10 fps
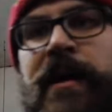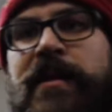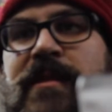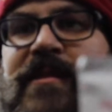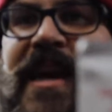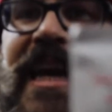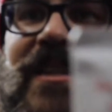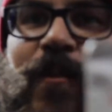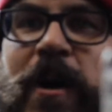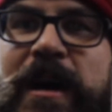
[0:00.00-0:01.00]

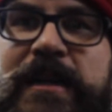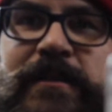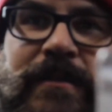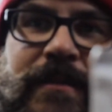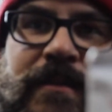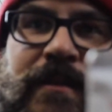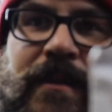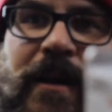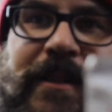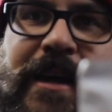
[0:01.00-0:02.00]
These ones,
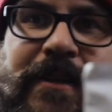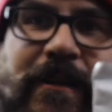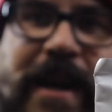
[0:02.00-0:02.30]
on the other